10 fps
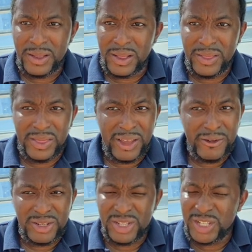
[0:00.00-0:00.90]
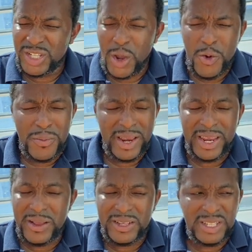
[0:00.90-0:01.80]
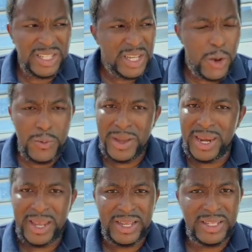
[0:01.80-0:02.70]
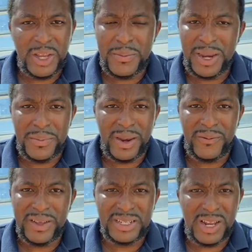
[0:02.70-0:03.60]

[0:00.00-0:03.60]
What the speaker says: There are so many benefits,